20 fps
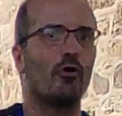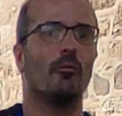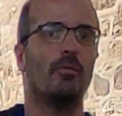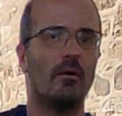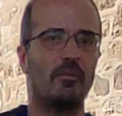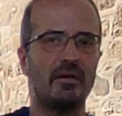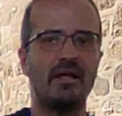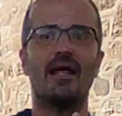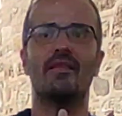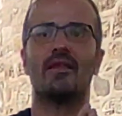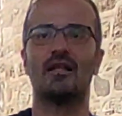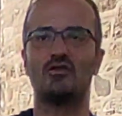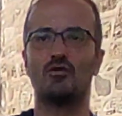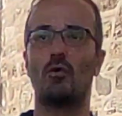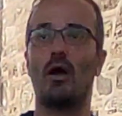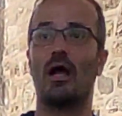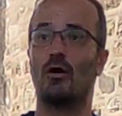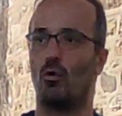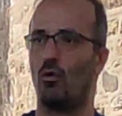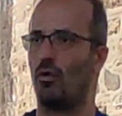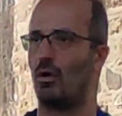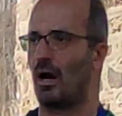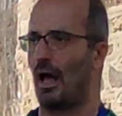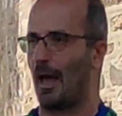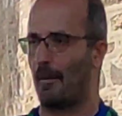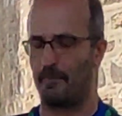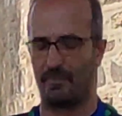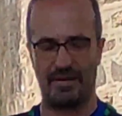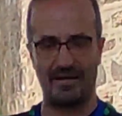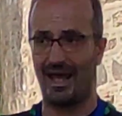probably, and that's why war
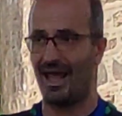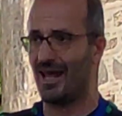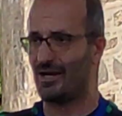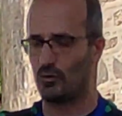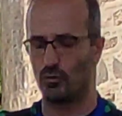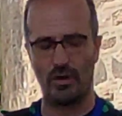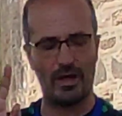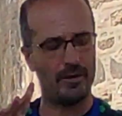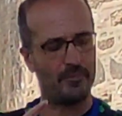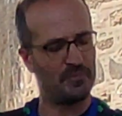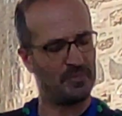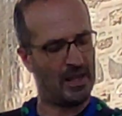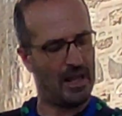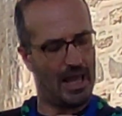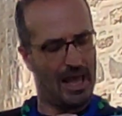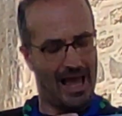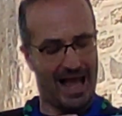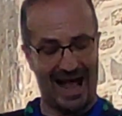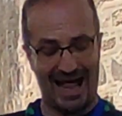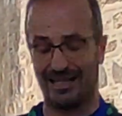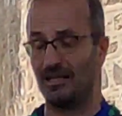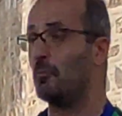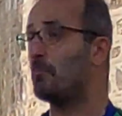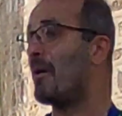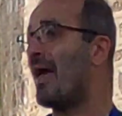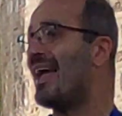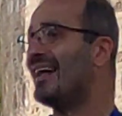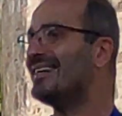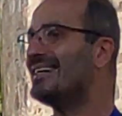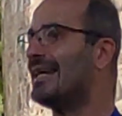happened. Anyway,
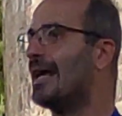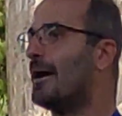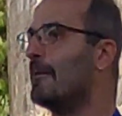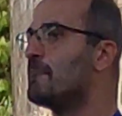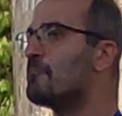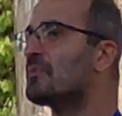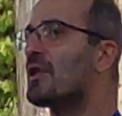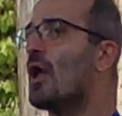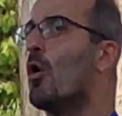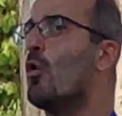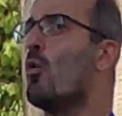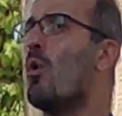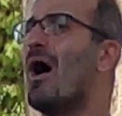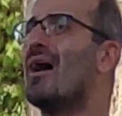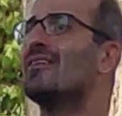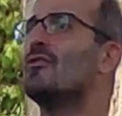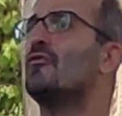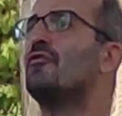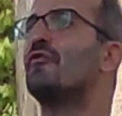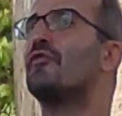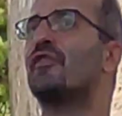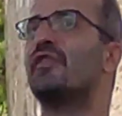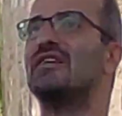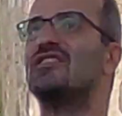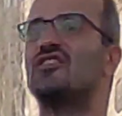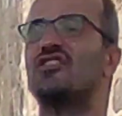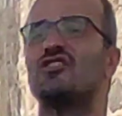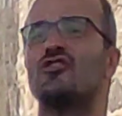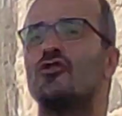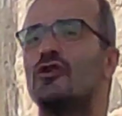Albania, one of the
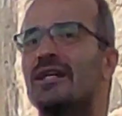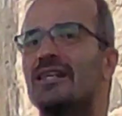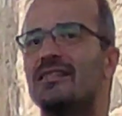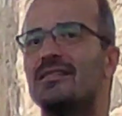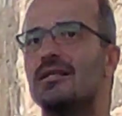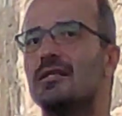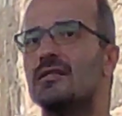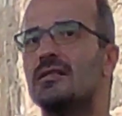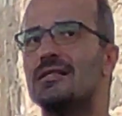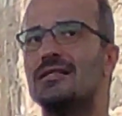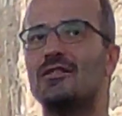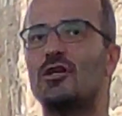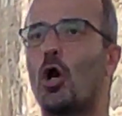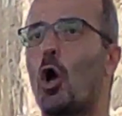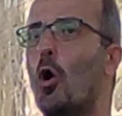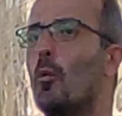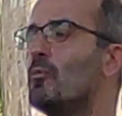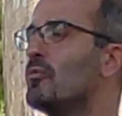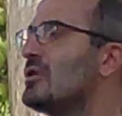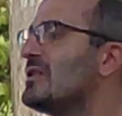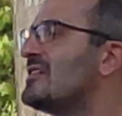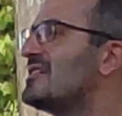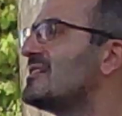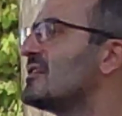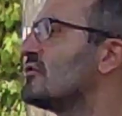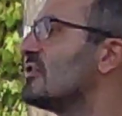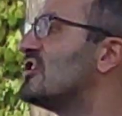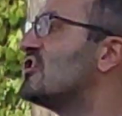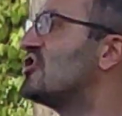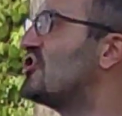strictest communist
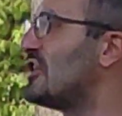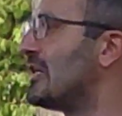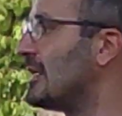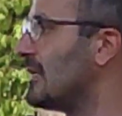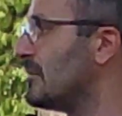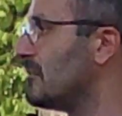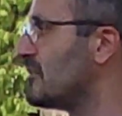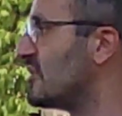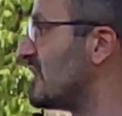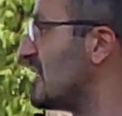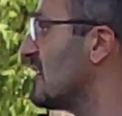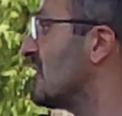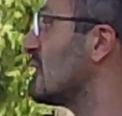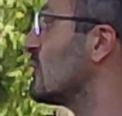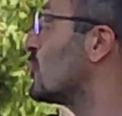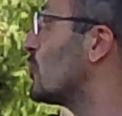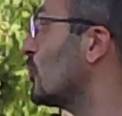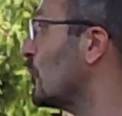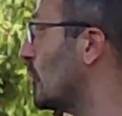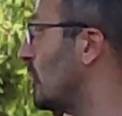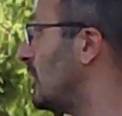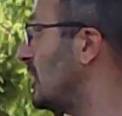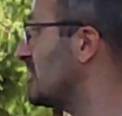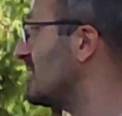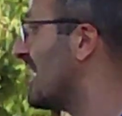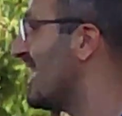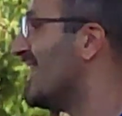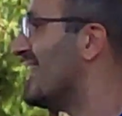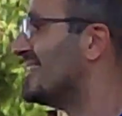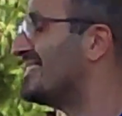regimes in the world
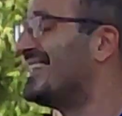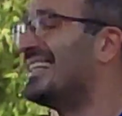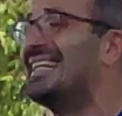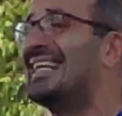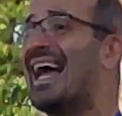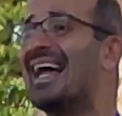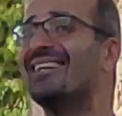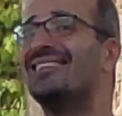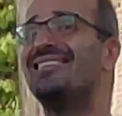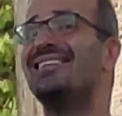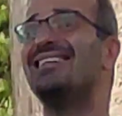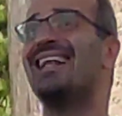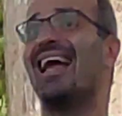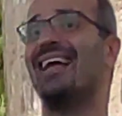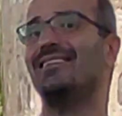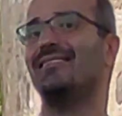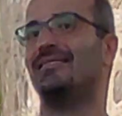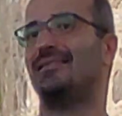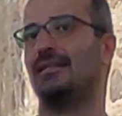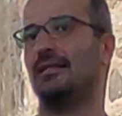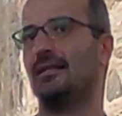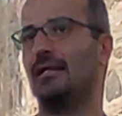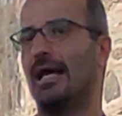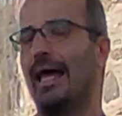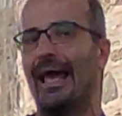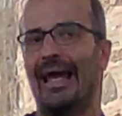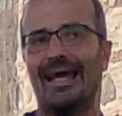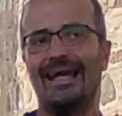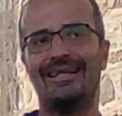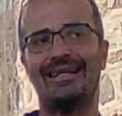till 1990.
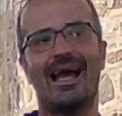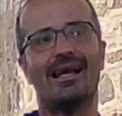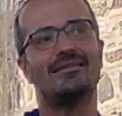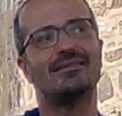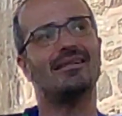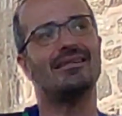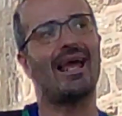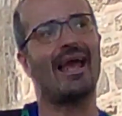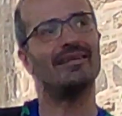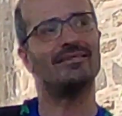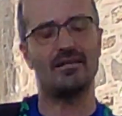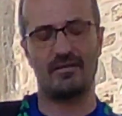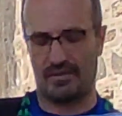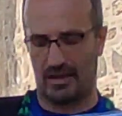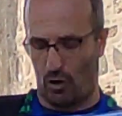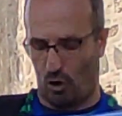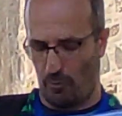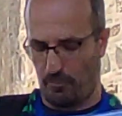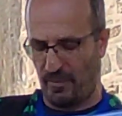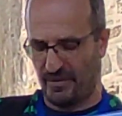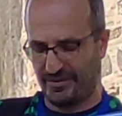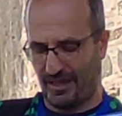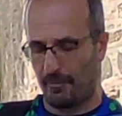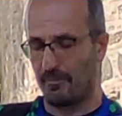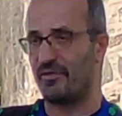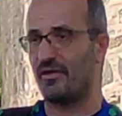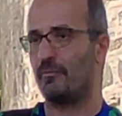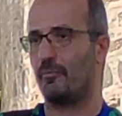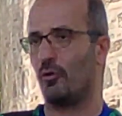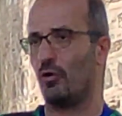In 1990 they opened
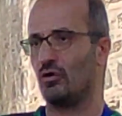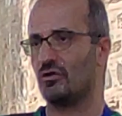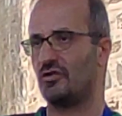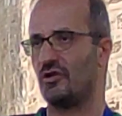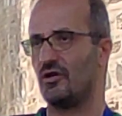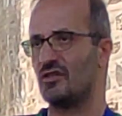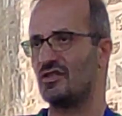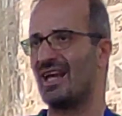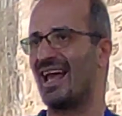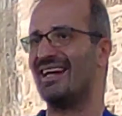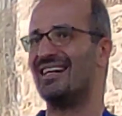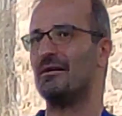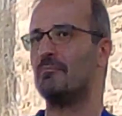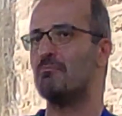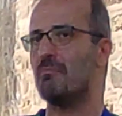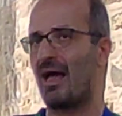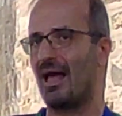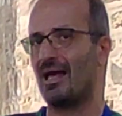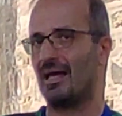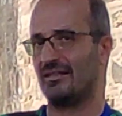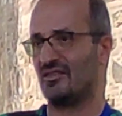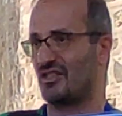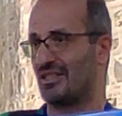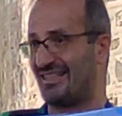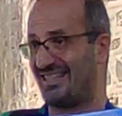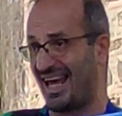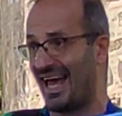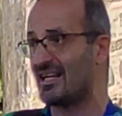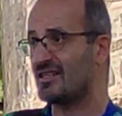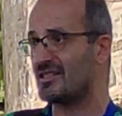up the borders, and
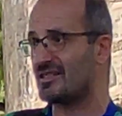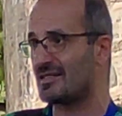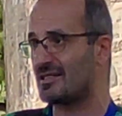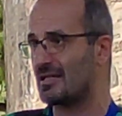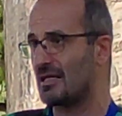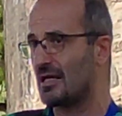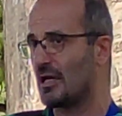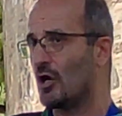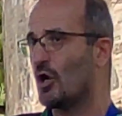guess